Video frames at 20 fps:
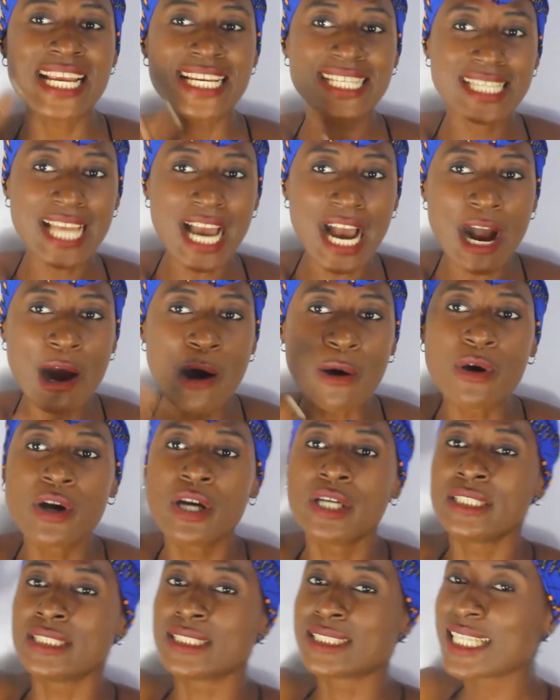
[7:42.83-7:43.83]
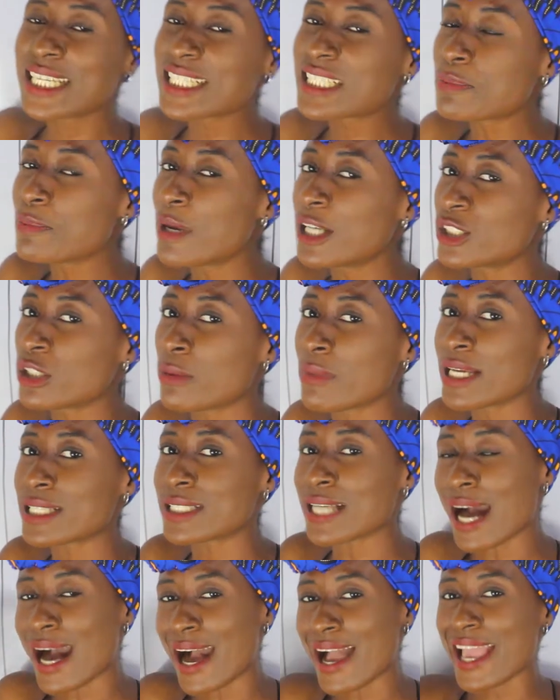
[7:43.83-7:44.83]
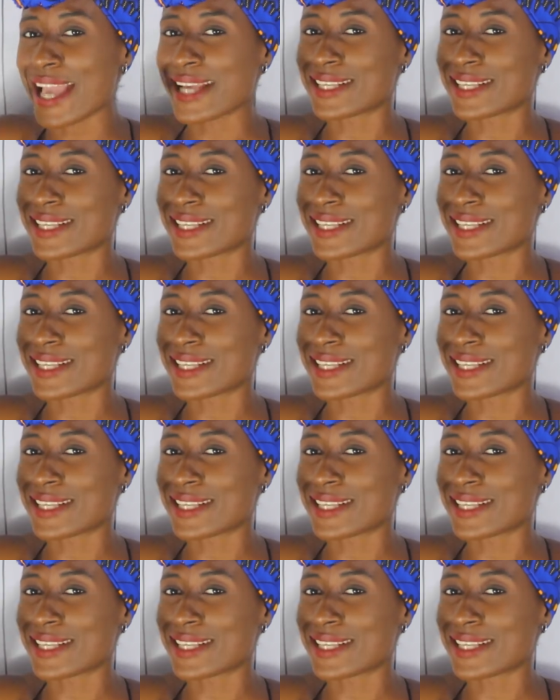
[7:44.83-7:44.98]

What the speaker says: Now, these measurements are